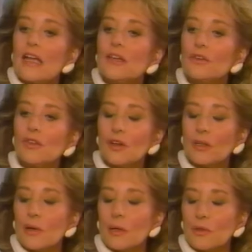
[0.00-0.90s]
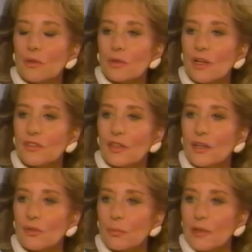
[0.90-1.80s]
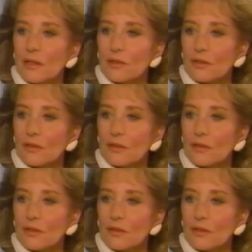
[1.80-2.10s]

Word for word: You talked about when you lost 100 pounds.